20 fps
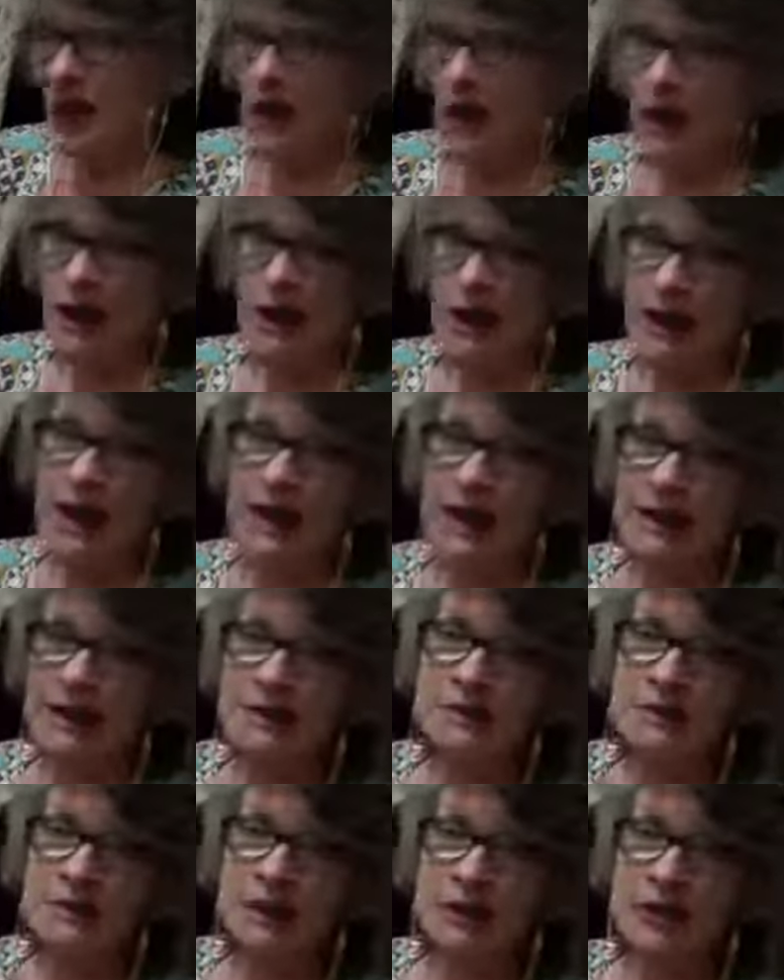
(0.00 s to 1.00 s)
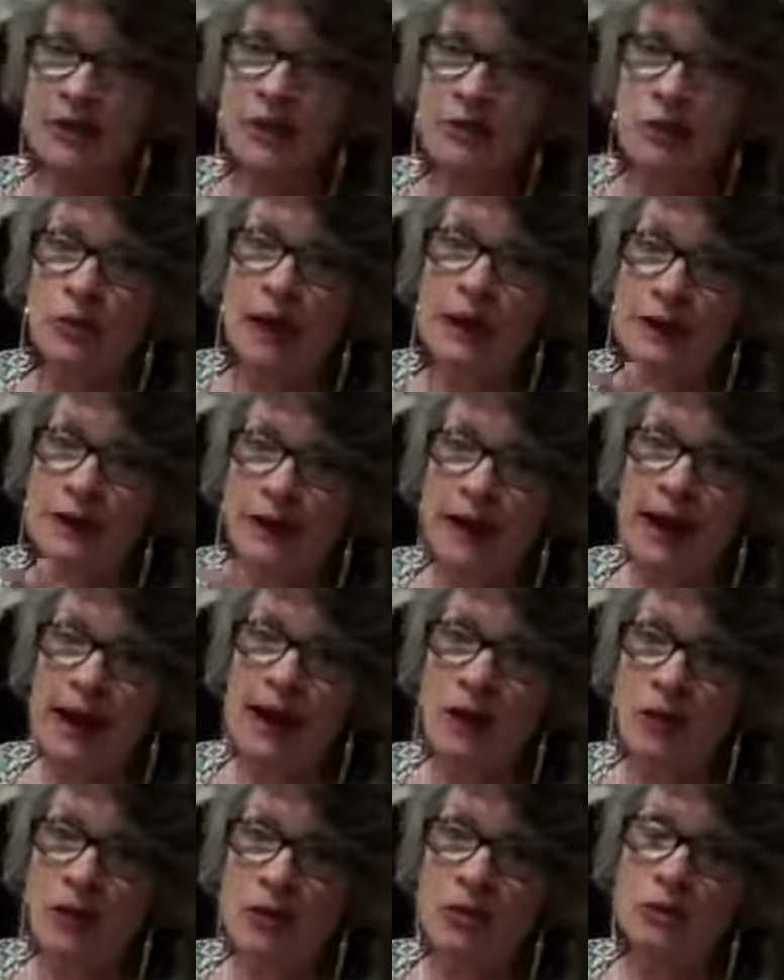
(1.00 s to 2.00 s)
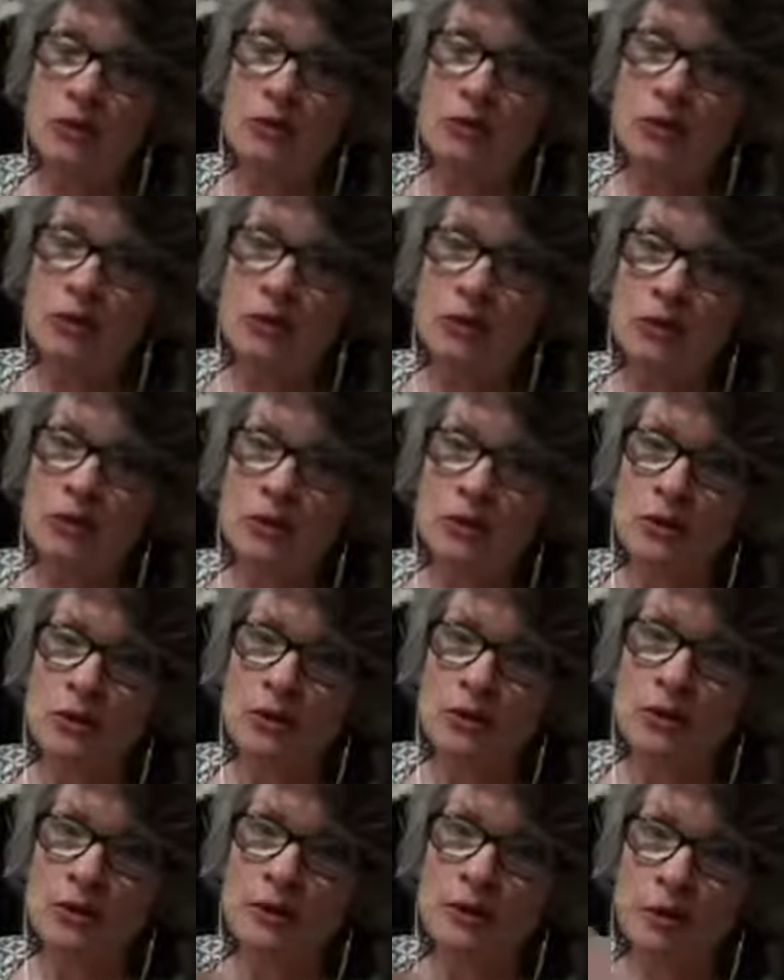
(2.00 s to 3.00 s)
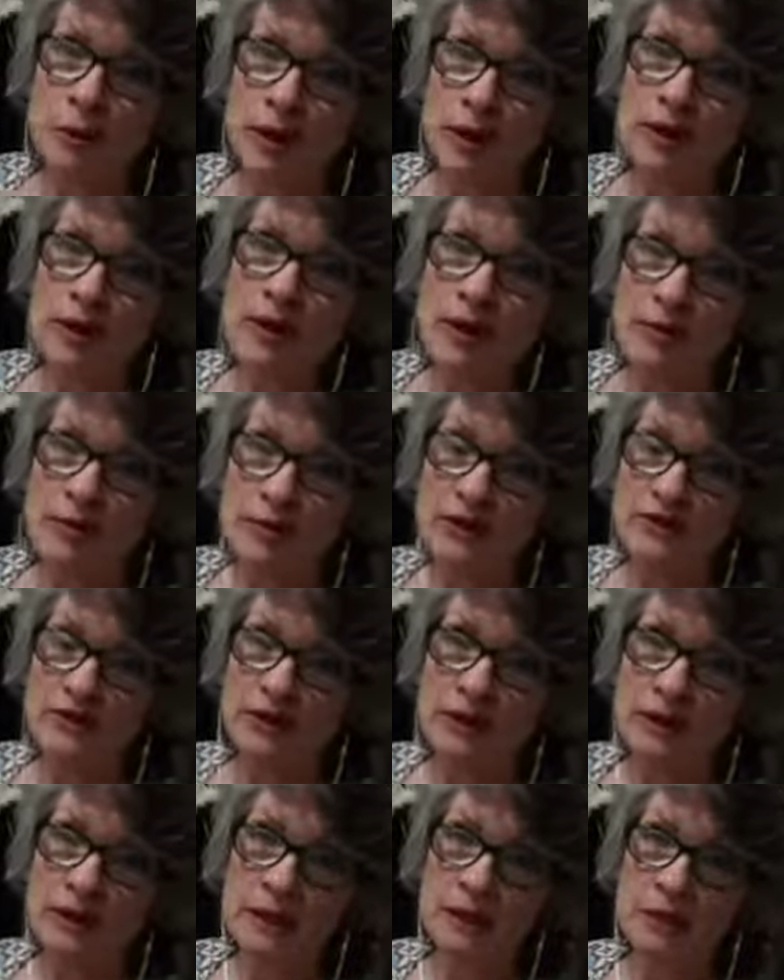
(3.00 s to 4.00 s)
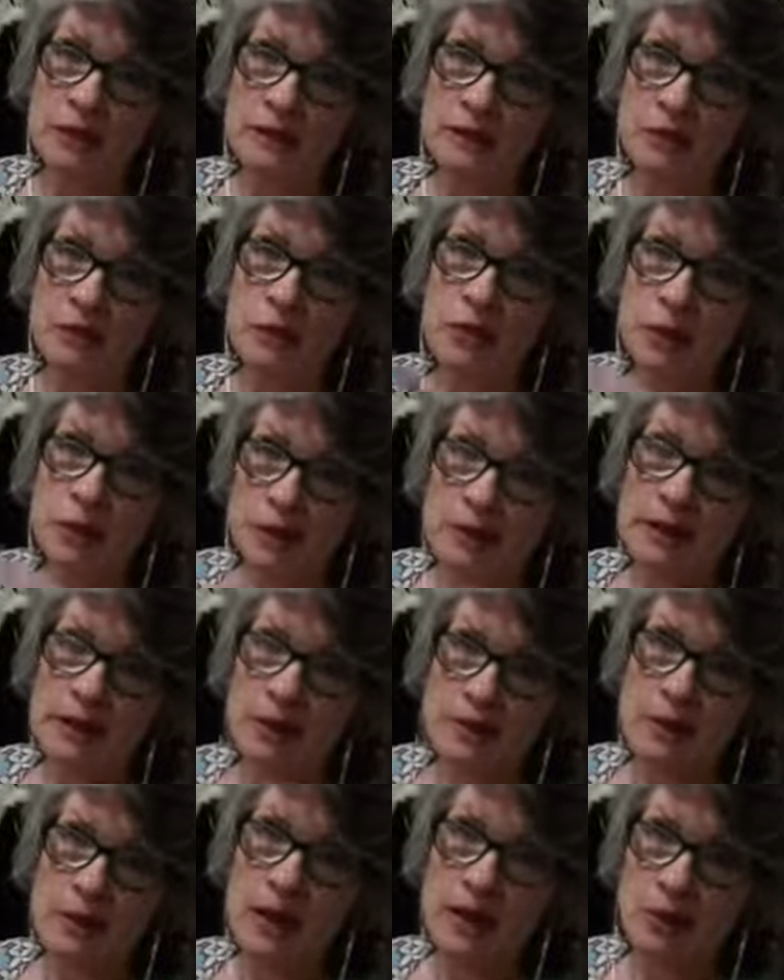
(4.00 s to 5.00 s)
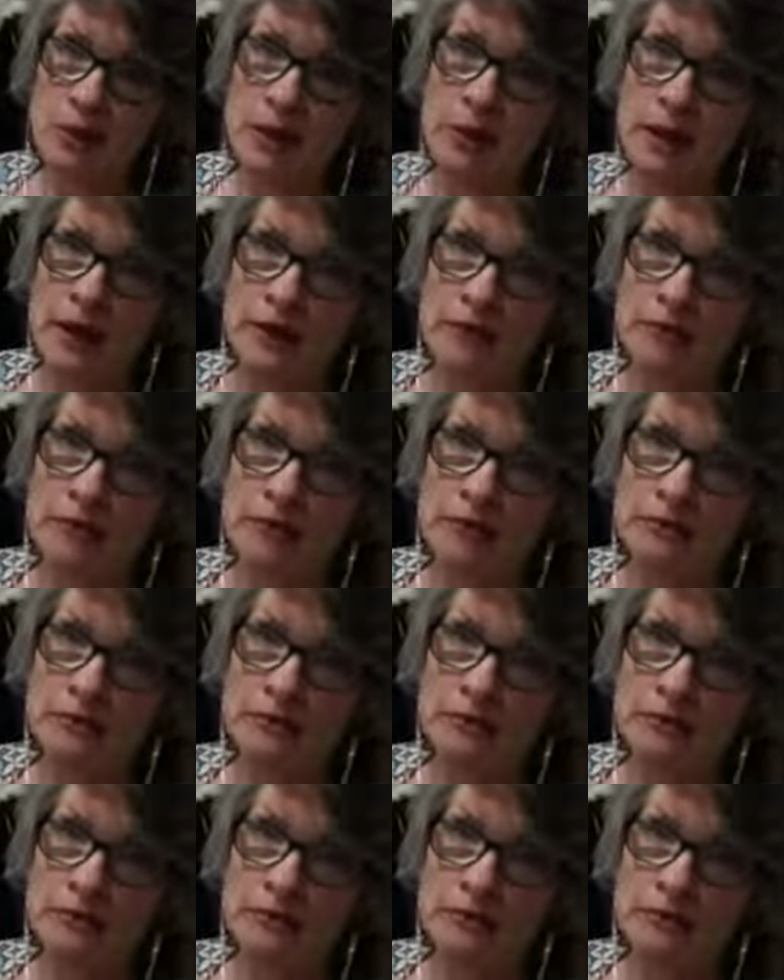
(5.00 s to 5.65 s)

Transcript: All right, I can tell you right now that where I'm living, we are being microwaved.